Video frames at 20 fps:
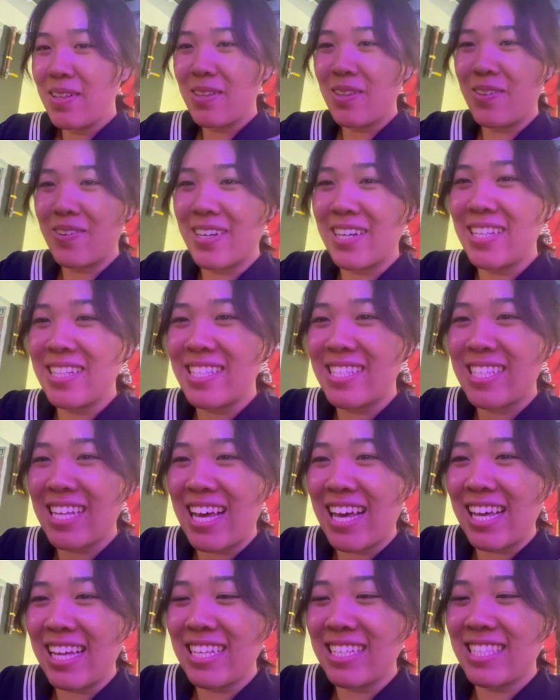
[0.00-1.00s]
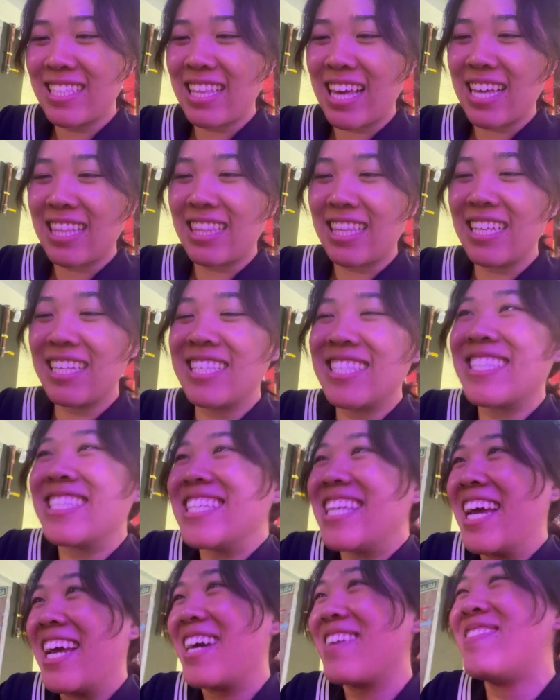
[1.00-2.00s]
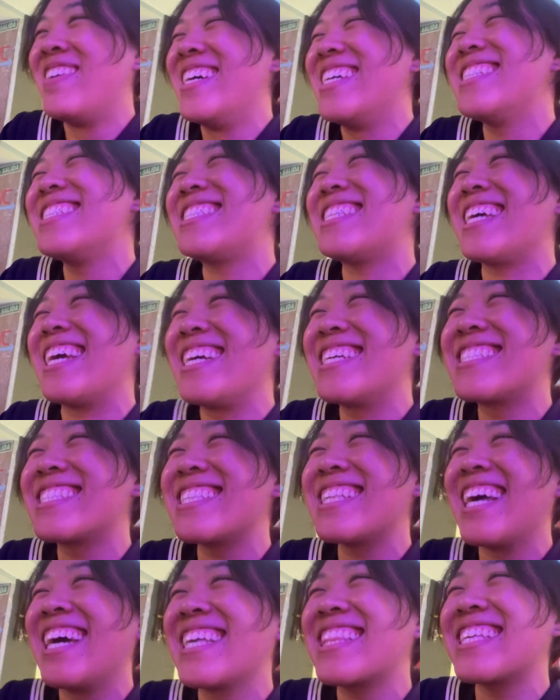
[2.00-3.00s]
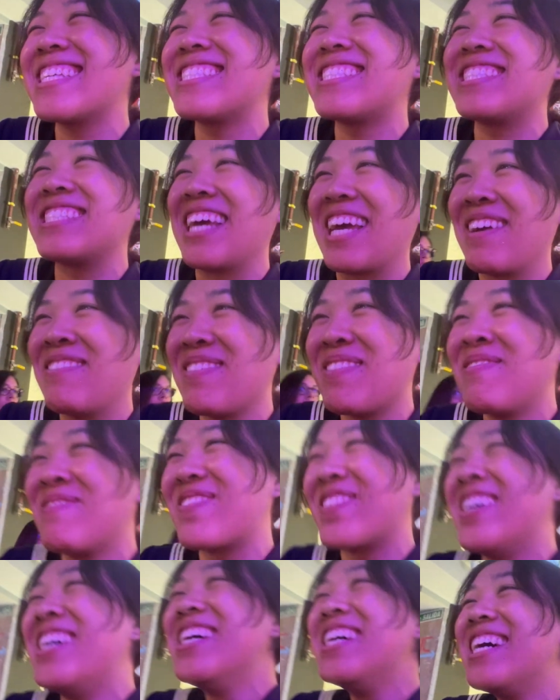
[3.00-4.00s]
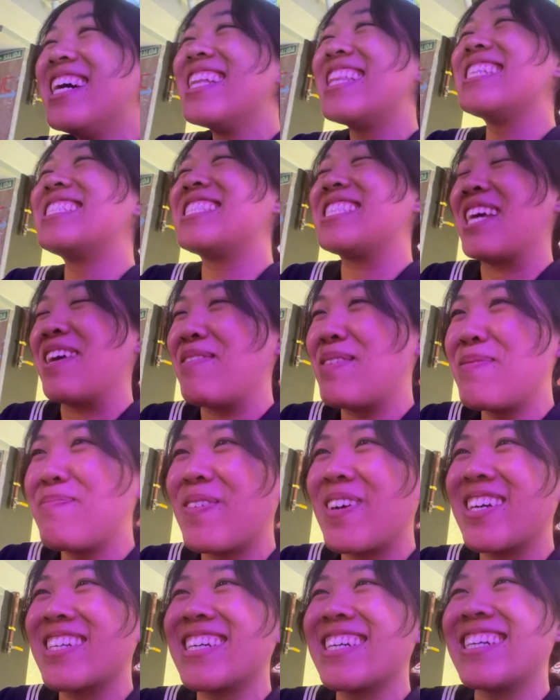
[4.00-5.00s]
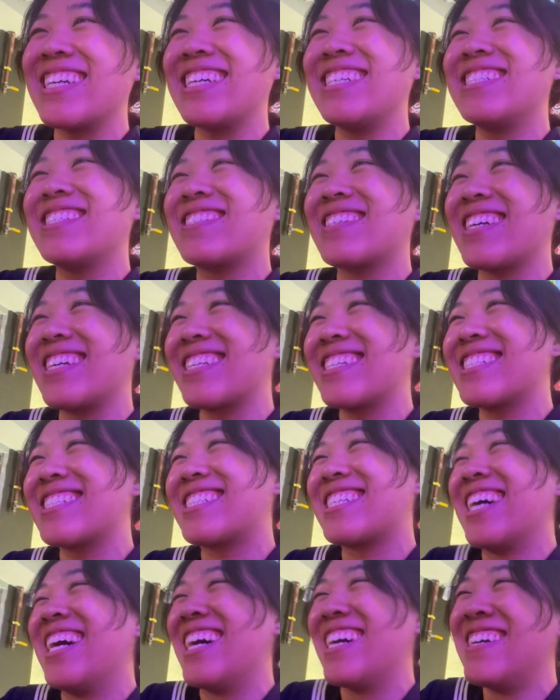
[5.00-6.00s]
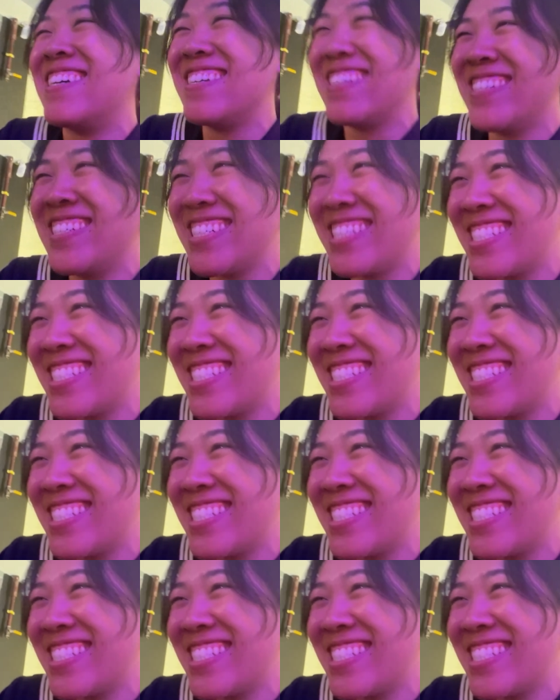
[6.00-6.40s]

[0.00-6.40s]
Lauren says that the salmon tastes like the salmon burger in Trader Joe's.